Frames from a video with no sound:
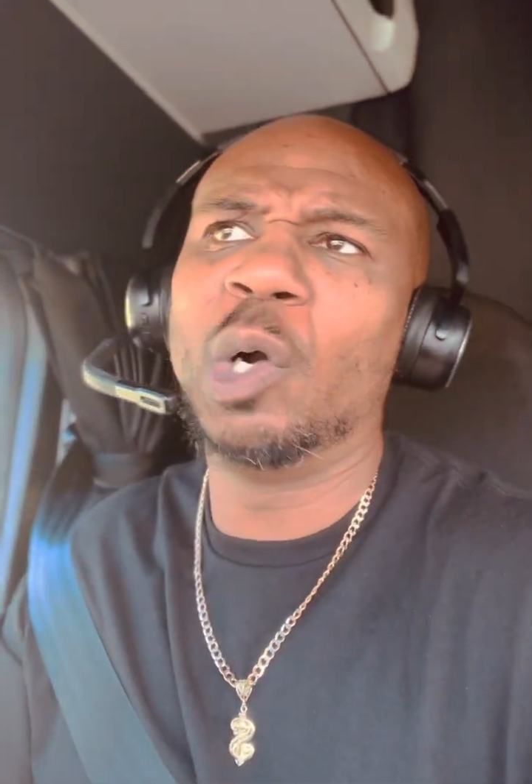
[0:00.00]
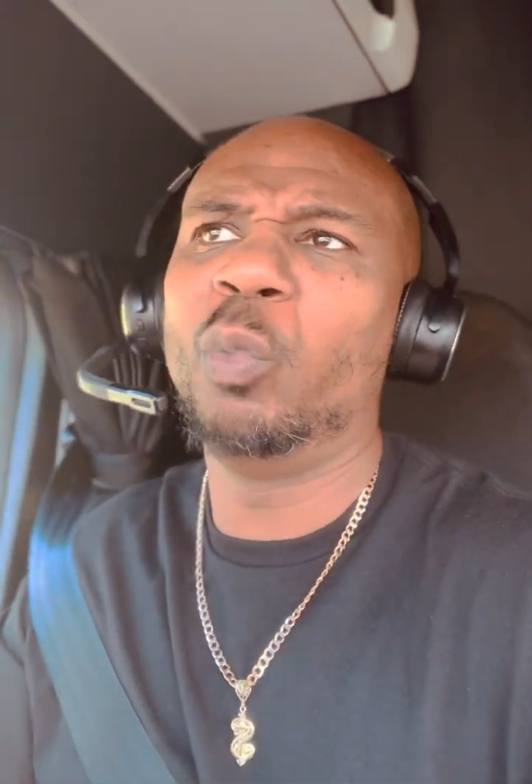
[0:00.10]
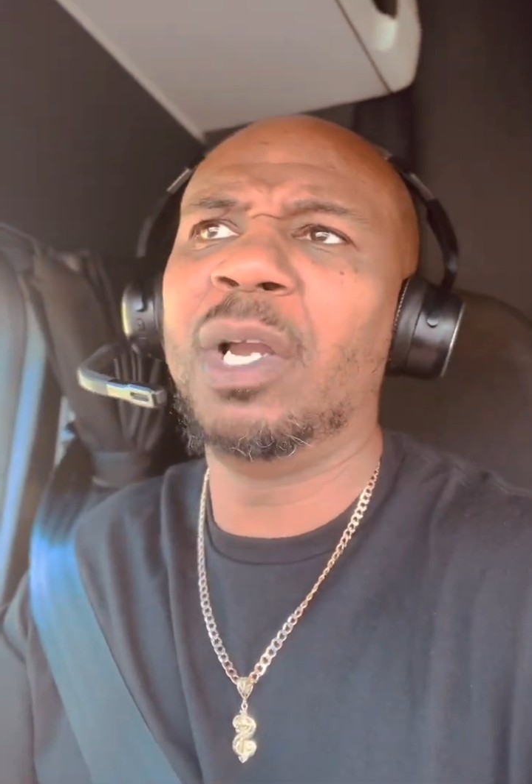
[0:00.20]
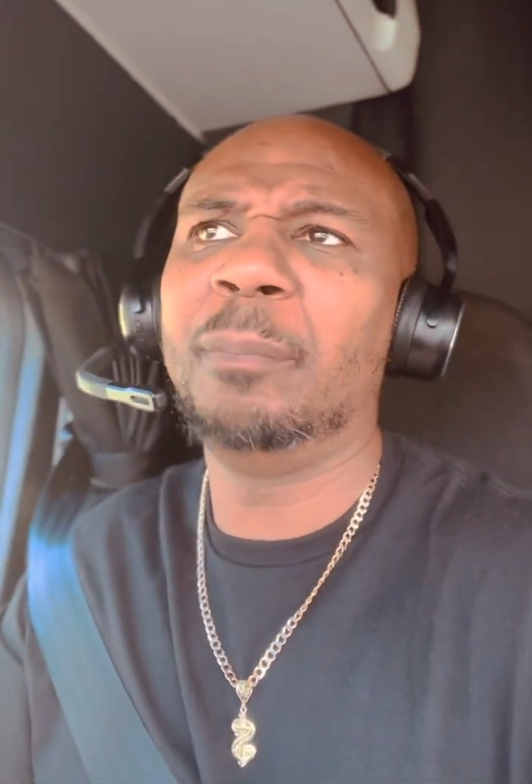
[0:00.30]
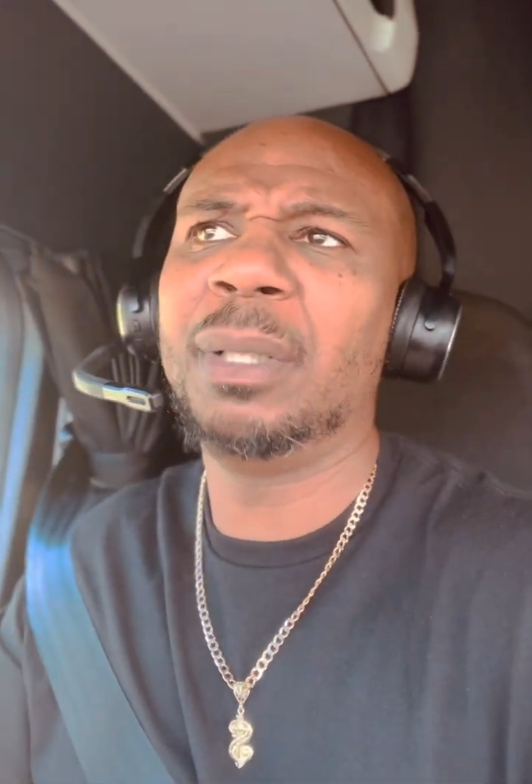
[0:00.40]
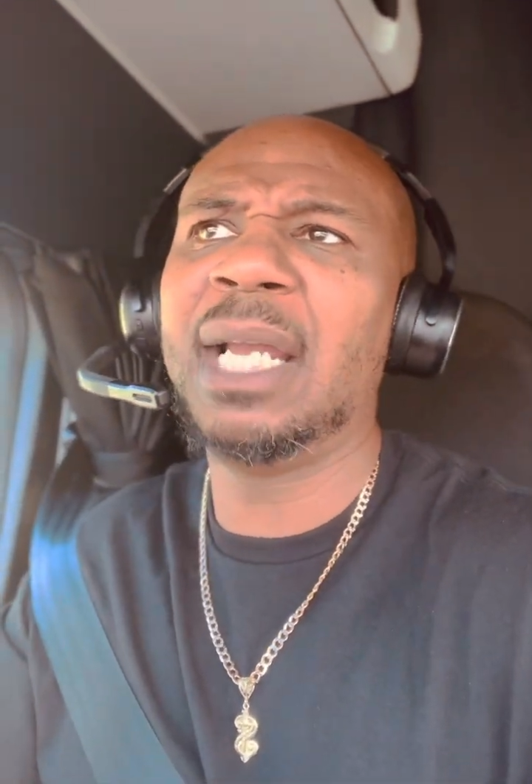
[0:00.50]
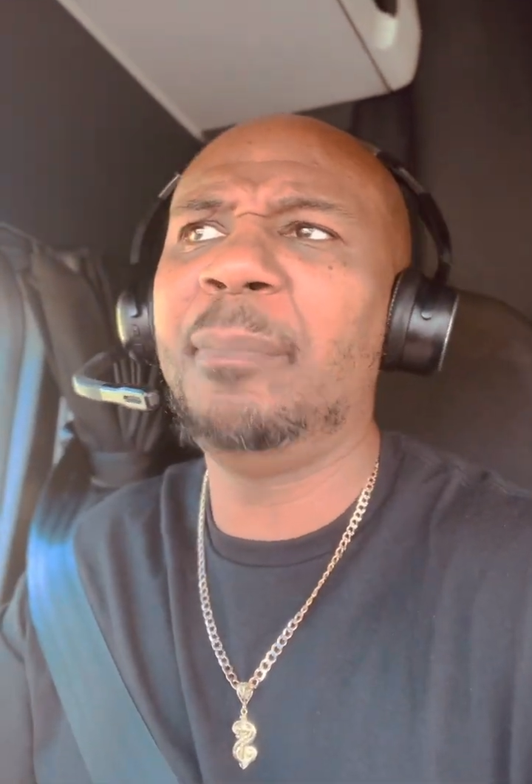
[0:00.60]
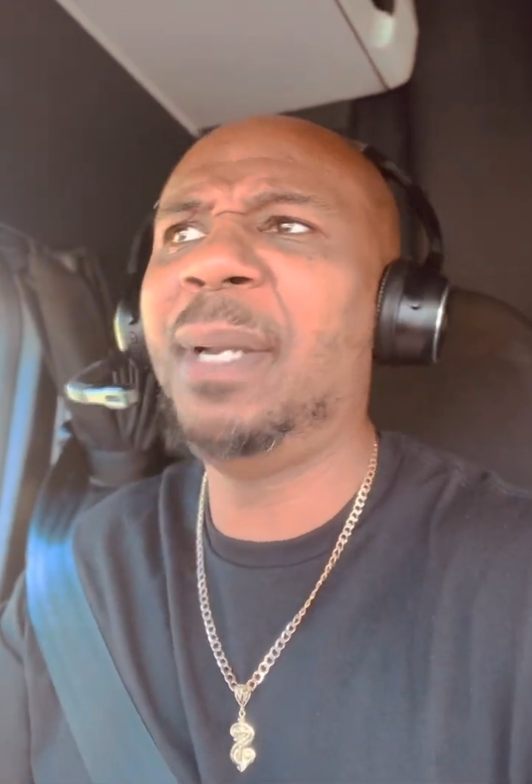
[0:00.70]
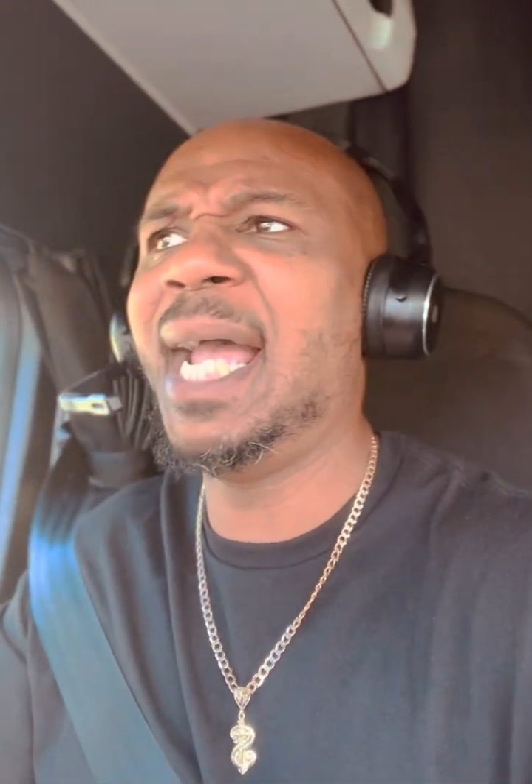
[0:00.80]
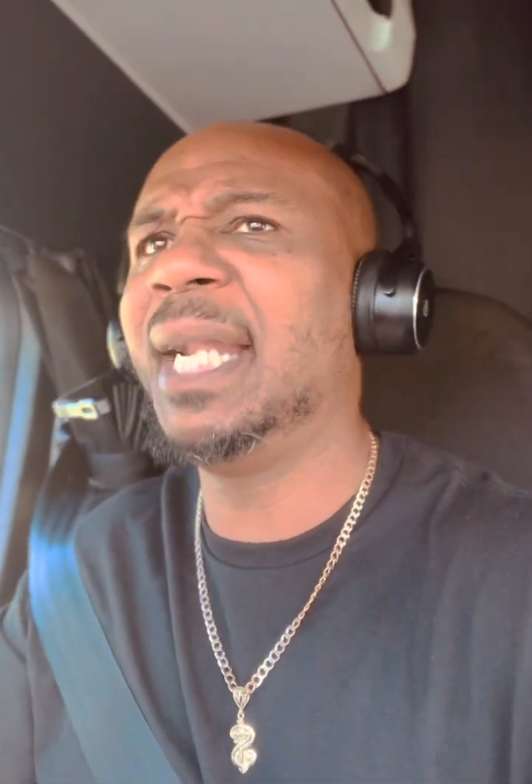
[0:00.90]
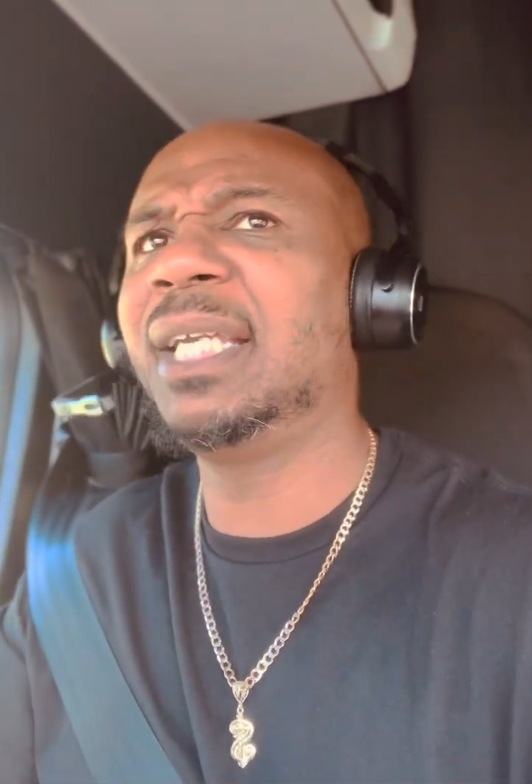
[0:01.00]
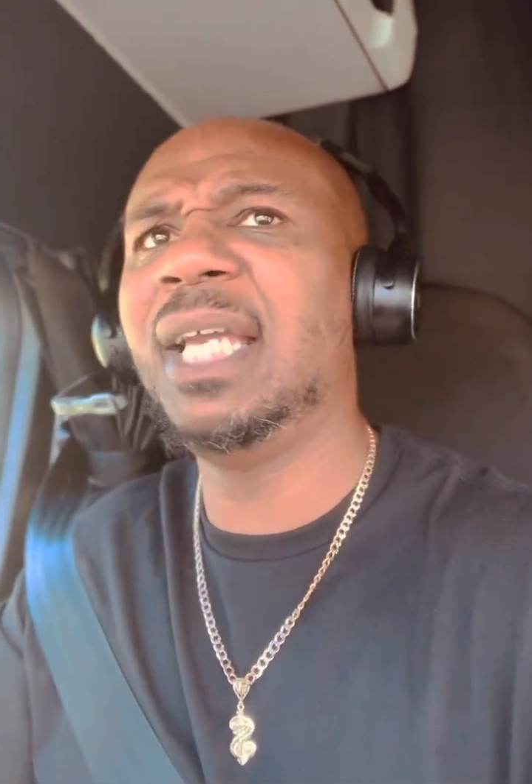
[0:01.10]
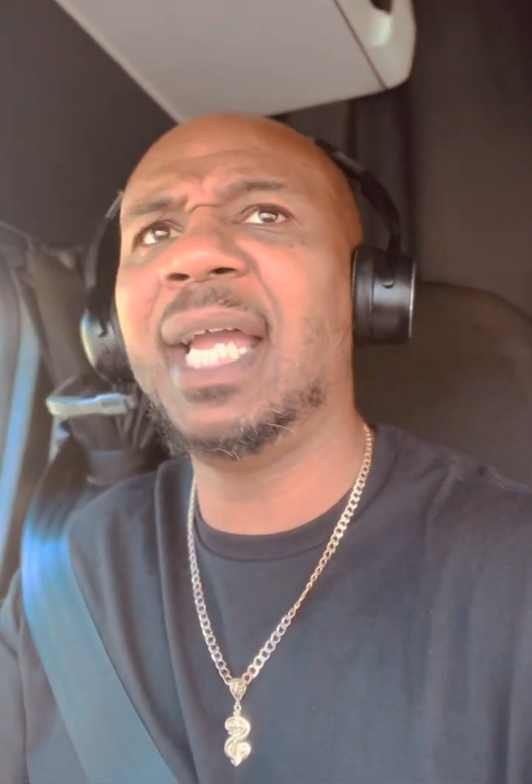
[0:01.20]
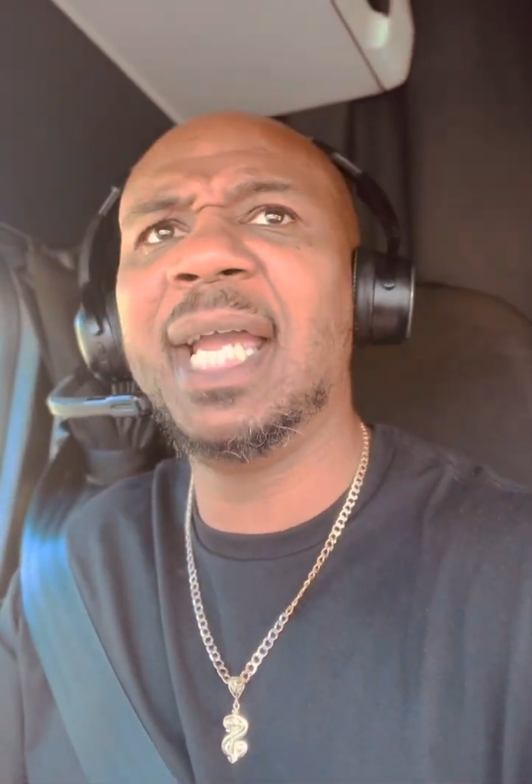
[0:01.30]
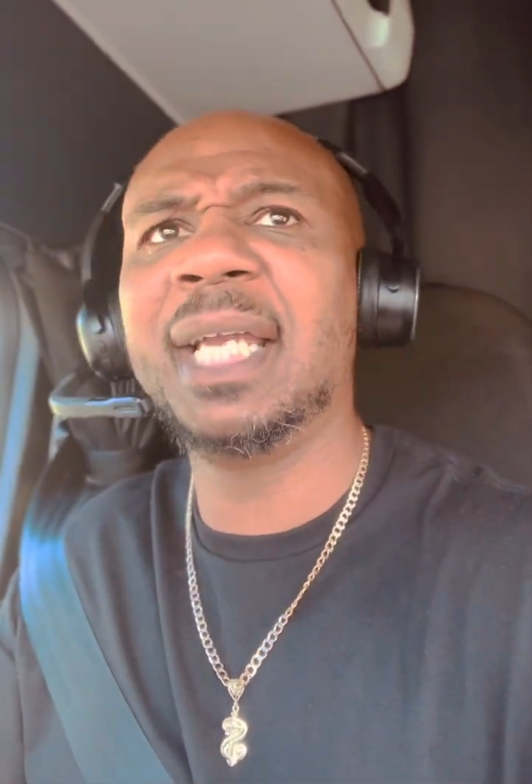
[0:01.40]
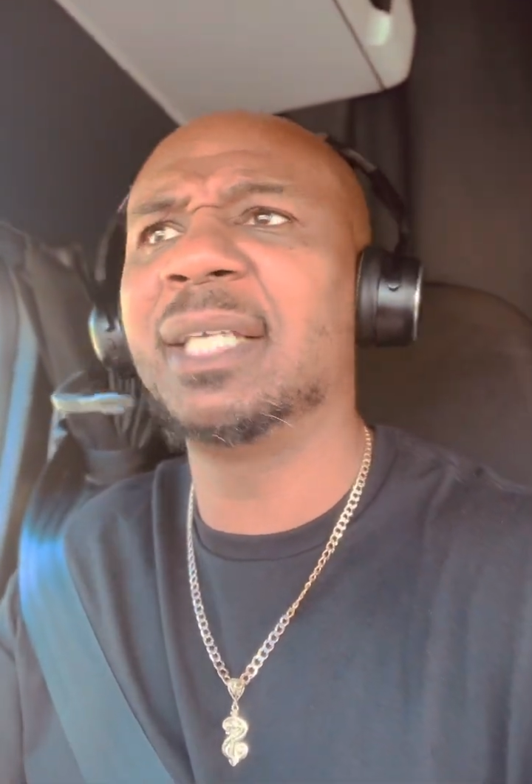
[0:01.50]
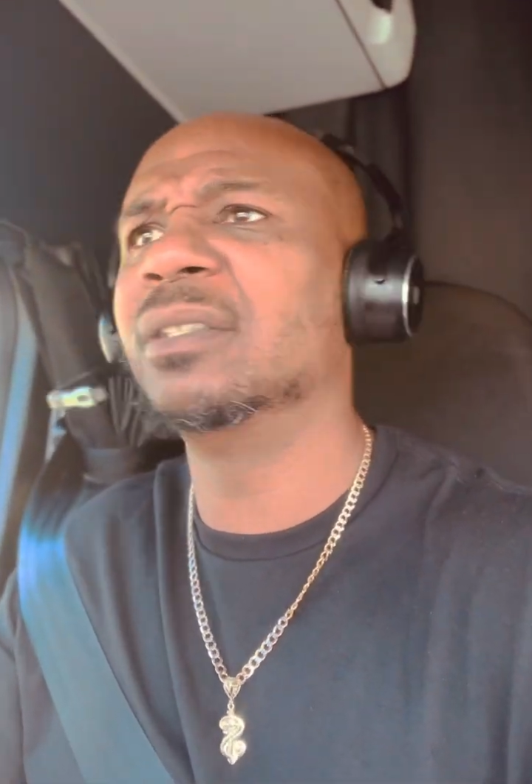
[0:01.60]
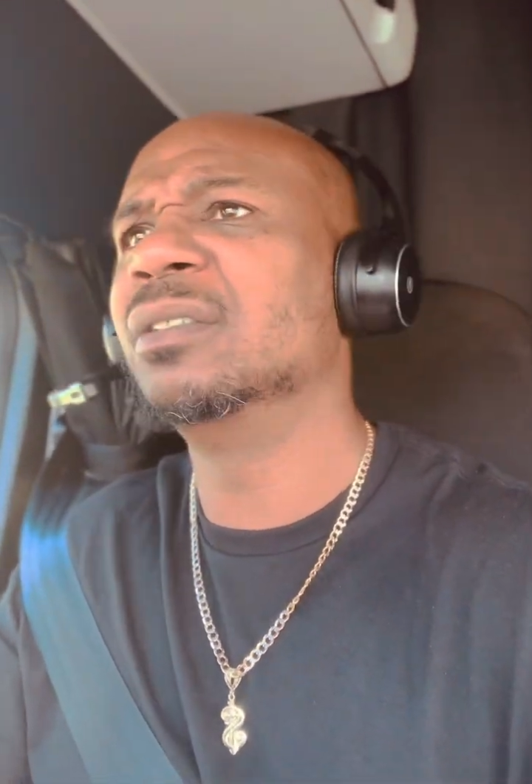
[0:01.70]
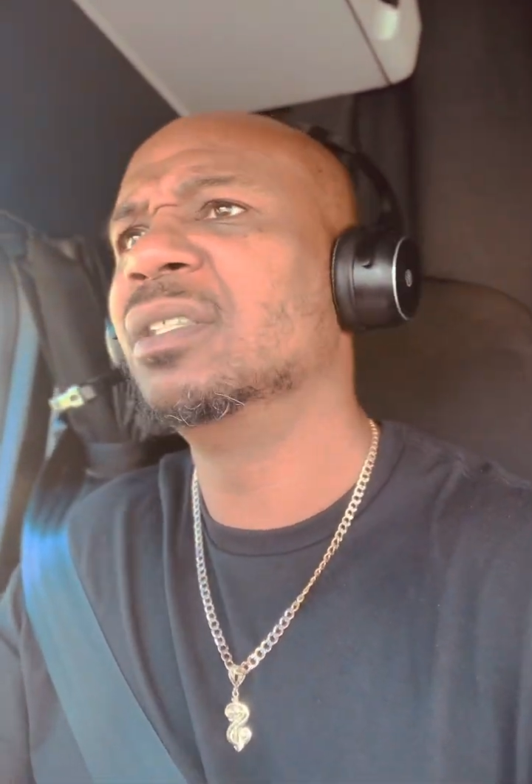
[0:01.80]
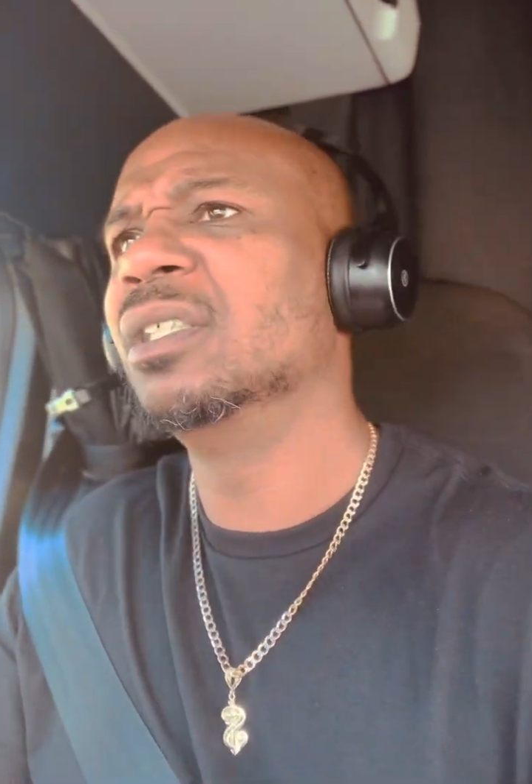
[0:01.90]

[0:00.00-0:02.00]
up with playing patty cake and